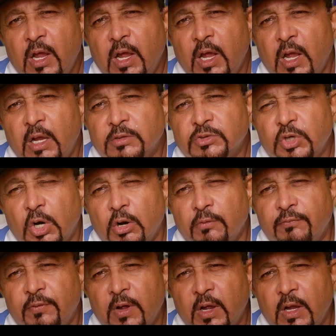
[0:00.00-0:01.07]

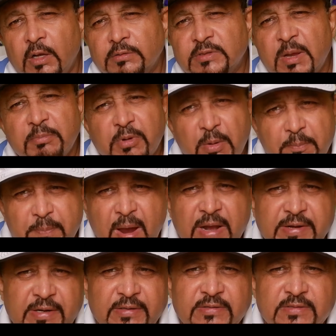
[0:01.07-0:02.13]
some
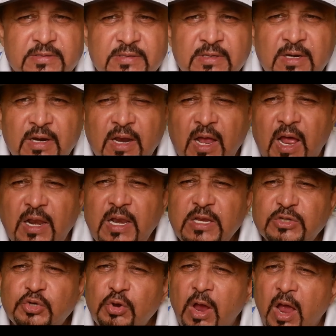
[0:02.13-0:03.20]
companions.
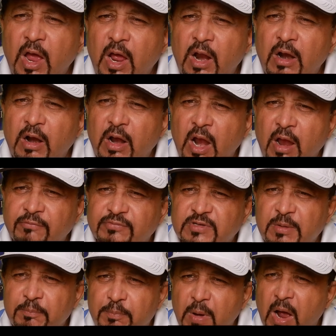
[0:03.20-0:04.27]
Unless you have
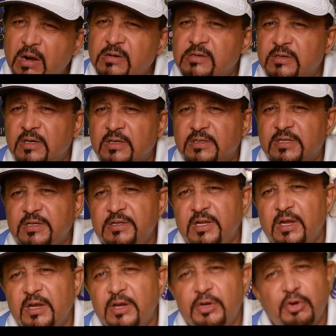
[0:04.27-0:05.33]
some partners
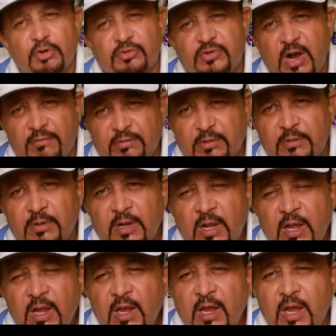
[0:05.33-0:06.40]
in your travel,
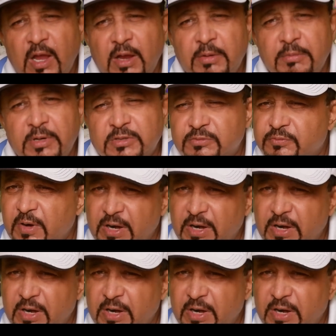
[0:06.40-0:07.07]
it's